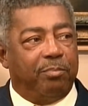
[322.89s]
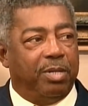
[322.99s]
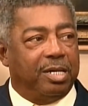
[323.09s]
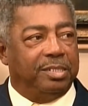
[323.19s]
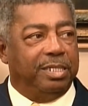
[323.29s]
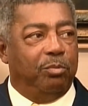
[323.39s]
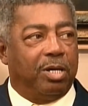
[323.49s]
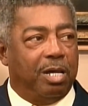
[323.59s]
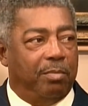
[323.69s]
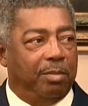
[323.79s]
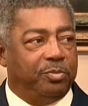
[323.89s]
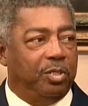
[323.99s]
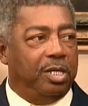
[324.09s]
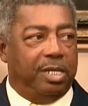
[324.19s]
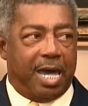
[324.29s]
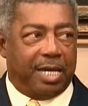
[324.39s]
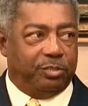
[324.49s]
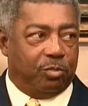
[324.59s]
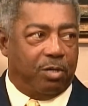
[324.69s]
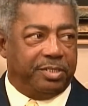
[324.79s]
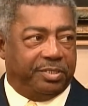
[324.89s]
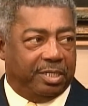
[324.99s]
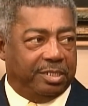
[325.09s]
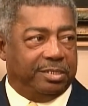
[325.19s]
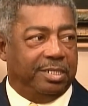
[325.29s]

because he would come up to you and he'd ask you questions.